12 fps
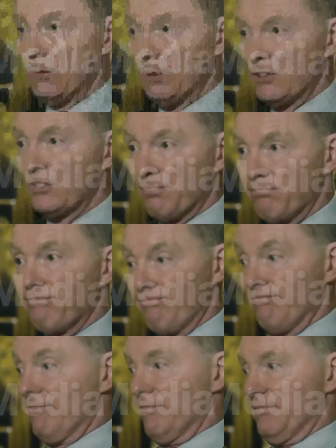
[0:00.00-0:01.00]
twenty-one
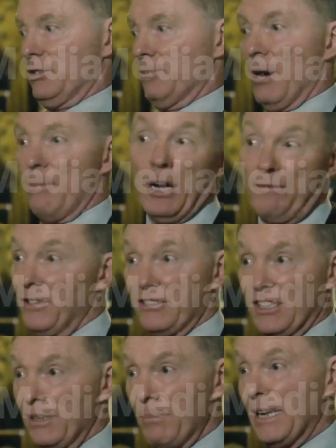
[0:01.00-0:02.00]
years.
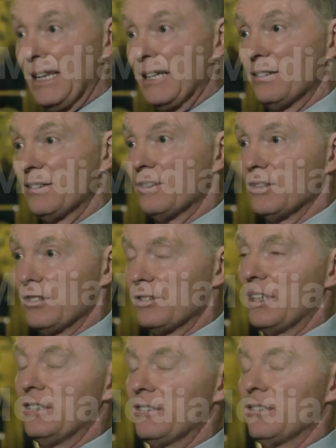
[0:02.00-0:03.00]
There was a group that
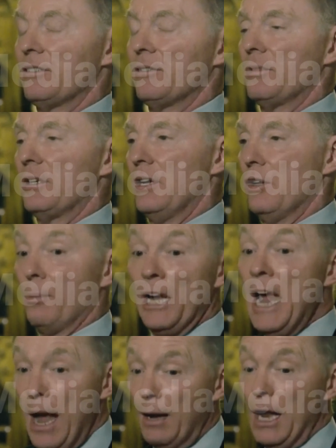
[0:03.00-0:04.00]
included several cabinet
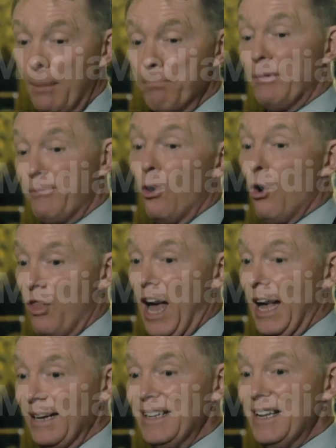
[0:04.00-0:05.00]
ministers who were
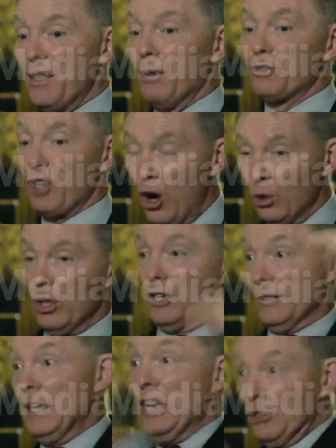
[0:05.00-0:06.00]
basically shouting at them.
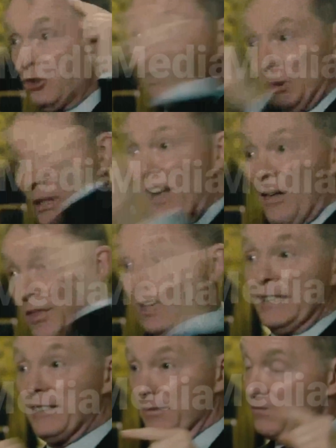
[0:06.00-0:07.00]
Jacob
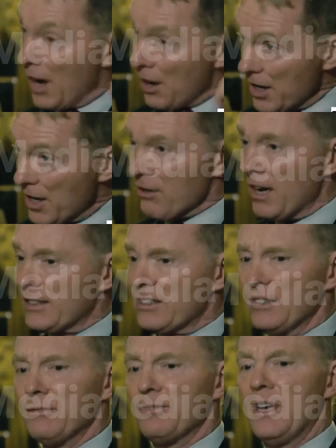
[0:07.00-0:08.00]
Rees-Mogg, who is
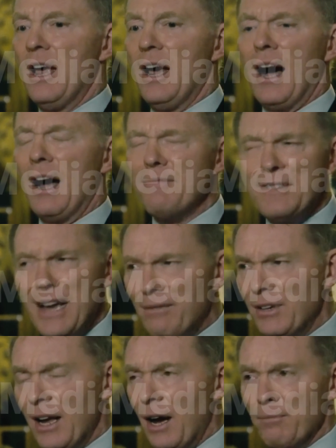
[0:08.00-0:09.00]
visible in this photo,
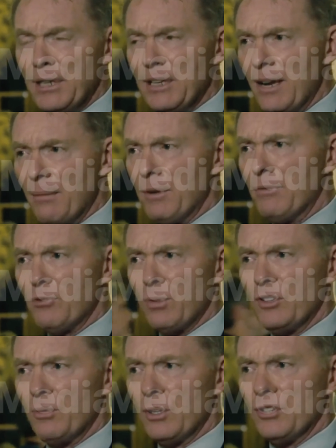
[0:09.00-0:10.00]
vehemently
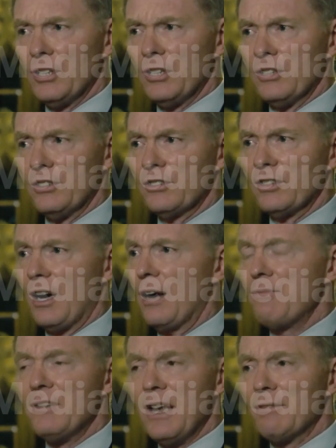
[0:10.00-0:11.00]
denied that there was shouting,
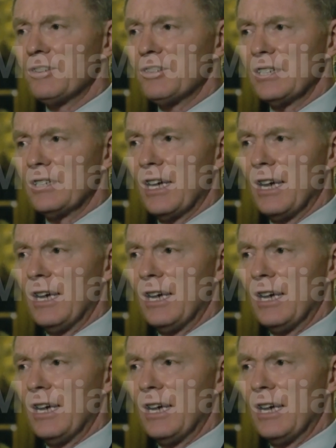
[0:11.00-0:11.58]
pushing, or